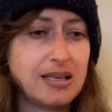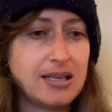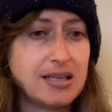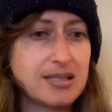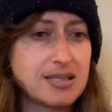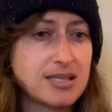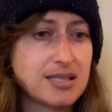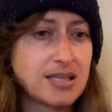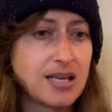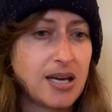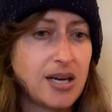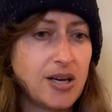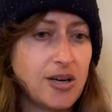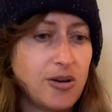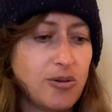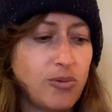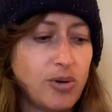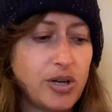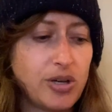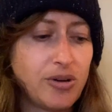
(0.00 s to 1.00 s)
this,
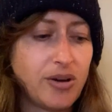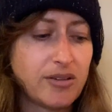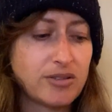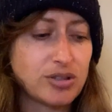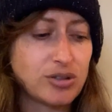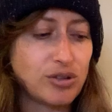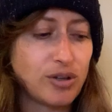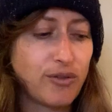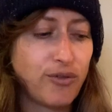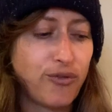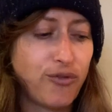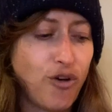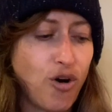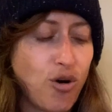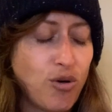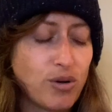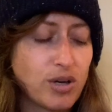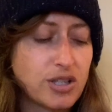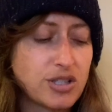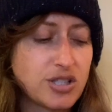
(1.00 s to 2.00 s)
what you have to look
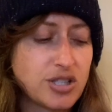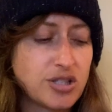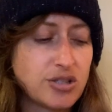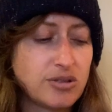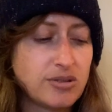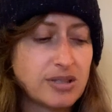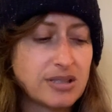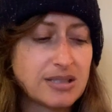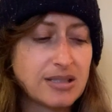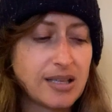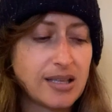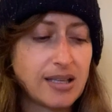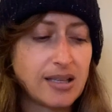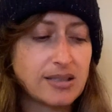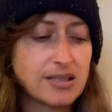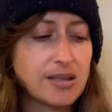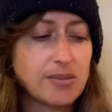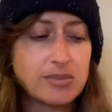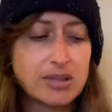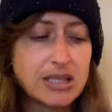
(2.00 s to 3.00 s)
forward to. It's like
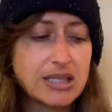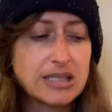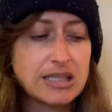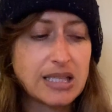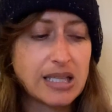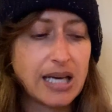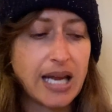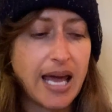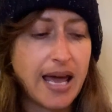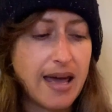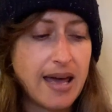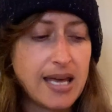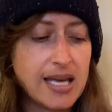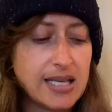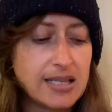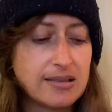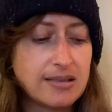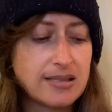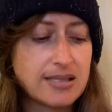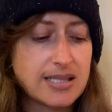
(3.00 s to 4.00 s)
something's going to
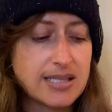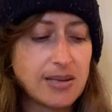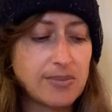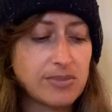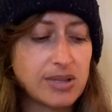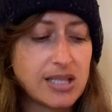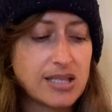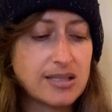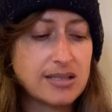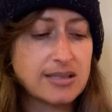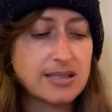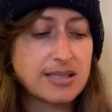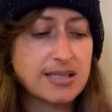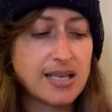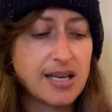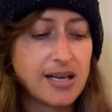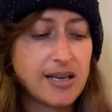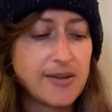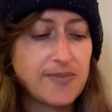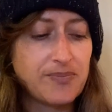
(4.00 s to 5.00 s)
end. Something's,
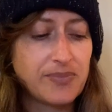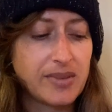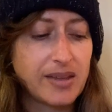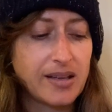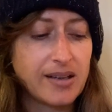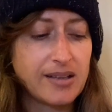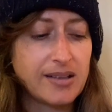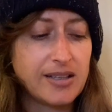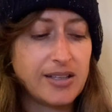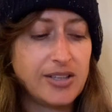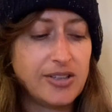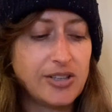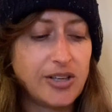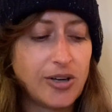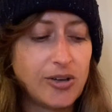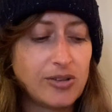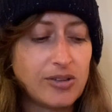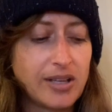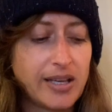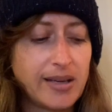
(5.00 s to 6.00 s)
you
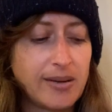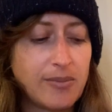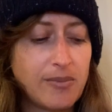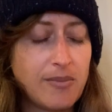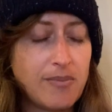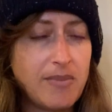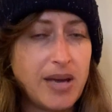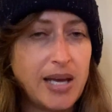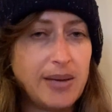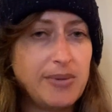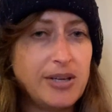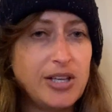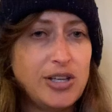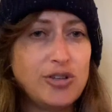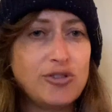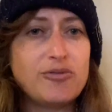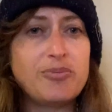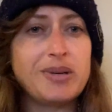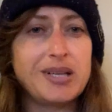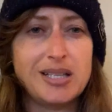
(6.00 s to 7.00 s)
know, like maybe
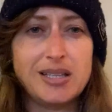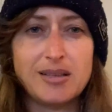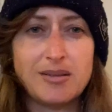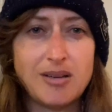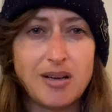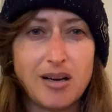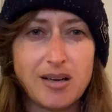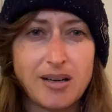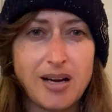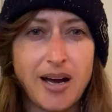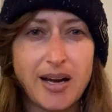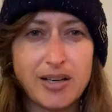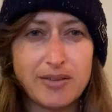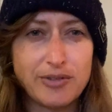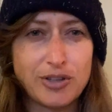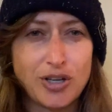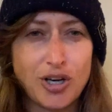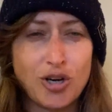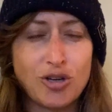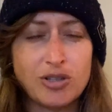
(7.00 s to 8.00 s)
you've been in kind of
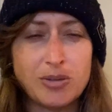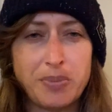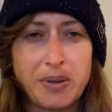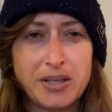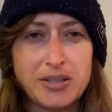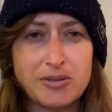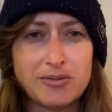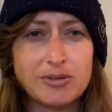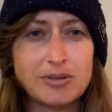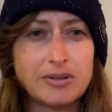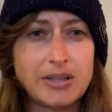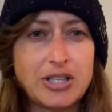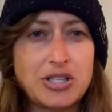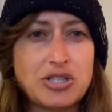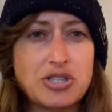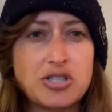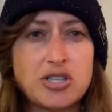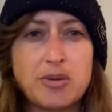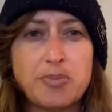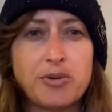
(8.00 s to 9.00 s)
a codependent
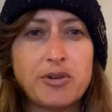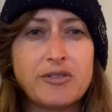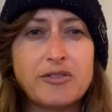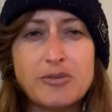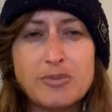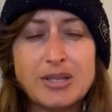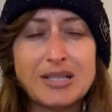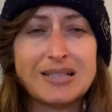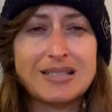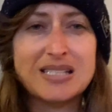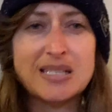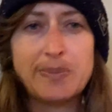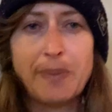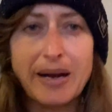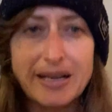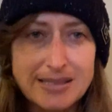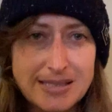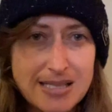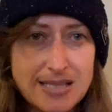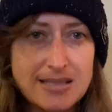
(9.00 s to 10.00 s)
relationship or you've been
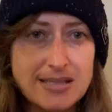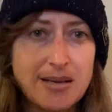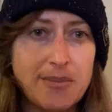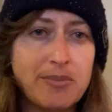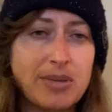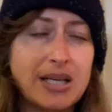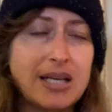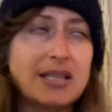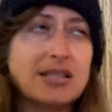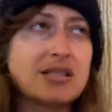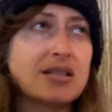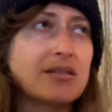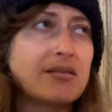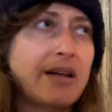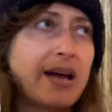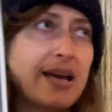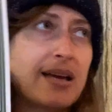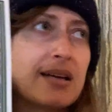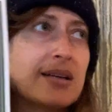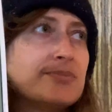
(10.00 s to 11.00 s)
expecting somebody to
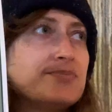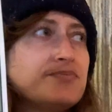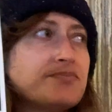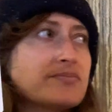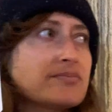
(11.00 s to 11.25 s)
like